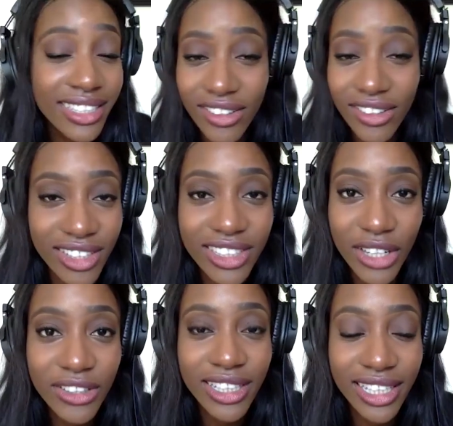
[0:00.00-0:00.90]
still
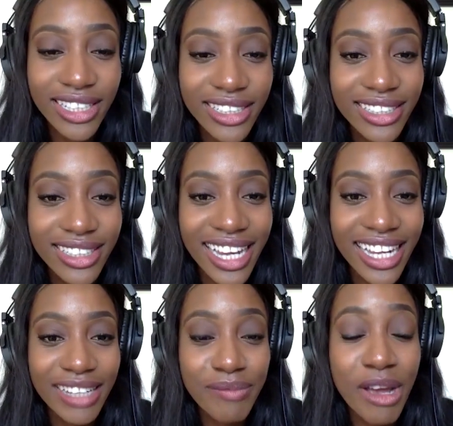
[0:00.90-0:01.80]
insulting.
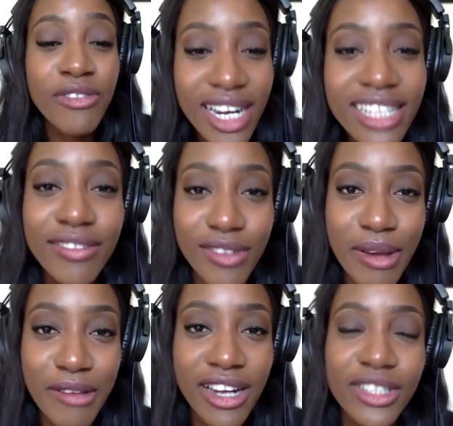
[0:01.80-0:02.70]
Like my friends, even
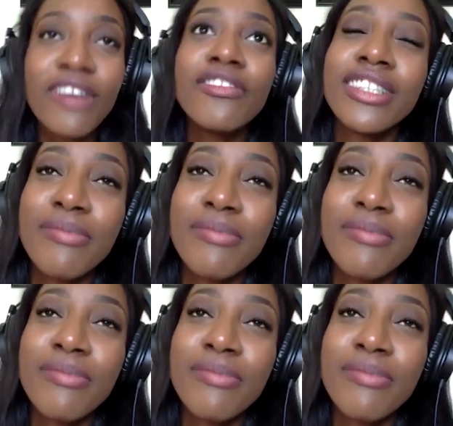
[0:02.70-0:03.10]
my friends. I'm not too